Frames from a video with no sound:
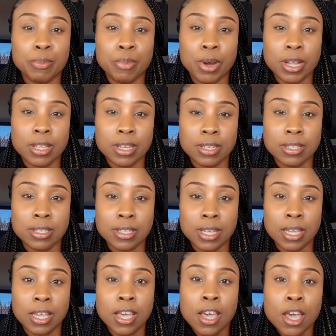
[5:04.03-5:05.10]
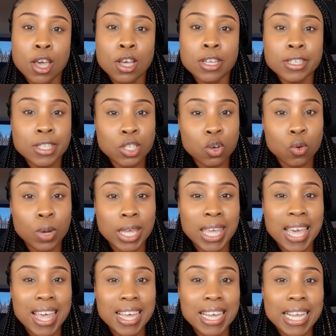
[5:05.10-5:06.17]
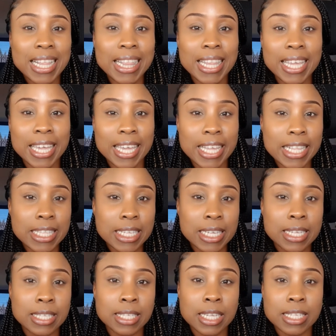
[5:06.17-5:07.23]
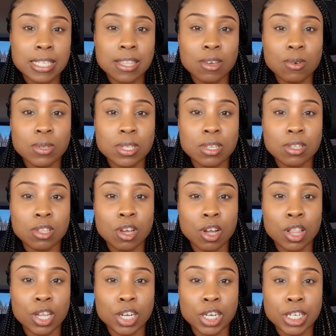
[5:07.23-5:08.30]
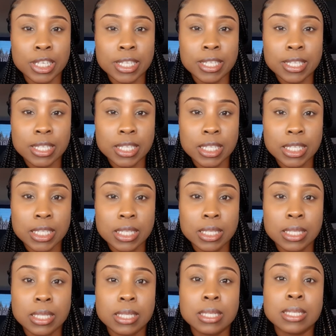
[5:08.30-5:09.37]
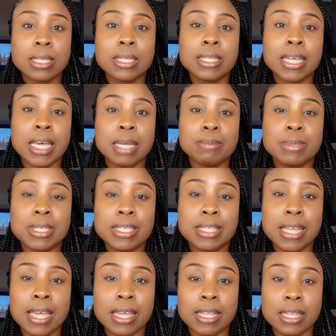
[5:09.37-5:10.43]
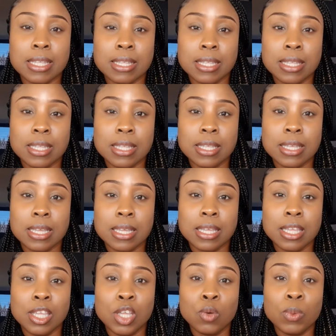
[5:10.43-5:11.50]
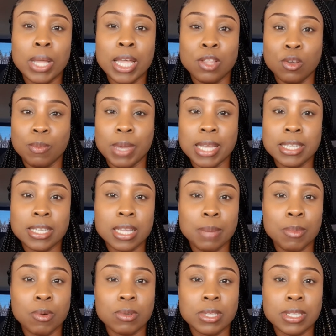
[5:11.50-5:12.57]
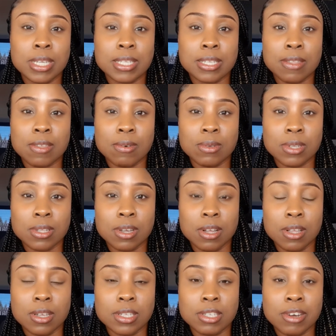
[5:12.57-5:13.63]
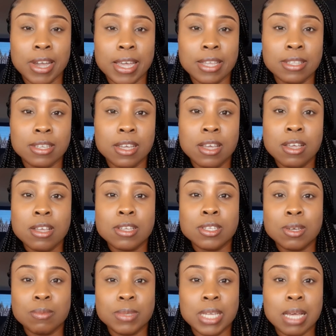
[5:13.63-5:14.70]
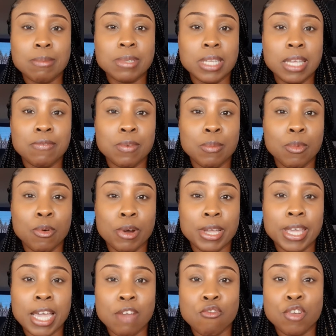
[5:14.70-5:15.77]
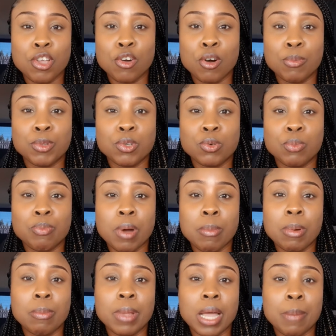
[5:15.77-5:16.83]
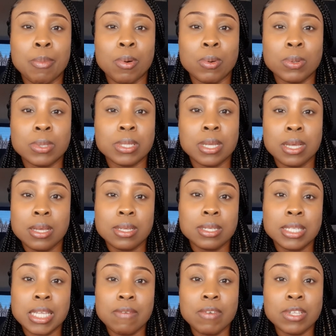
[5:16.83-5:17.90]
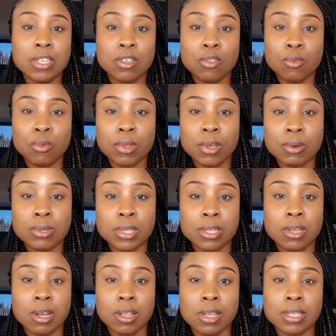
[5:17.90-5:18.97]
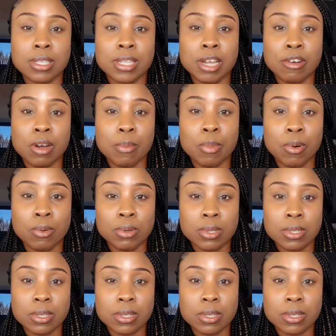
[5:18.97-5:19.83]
pregnancy. So calculate $6,000 times 10, you will end up getting about $60,000, right? Sometimes even more. It can run you up to probably about $72,000 thereabout,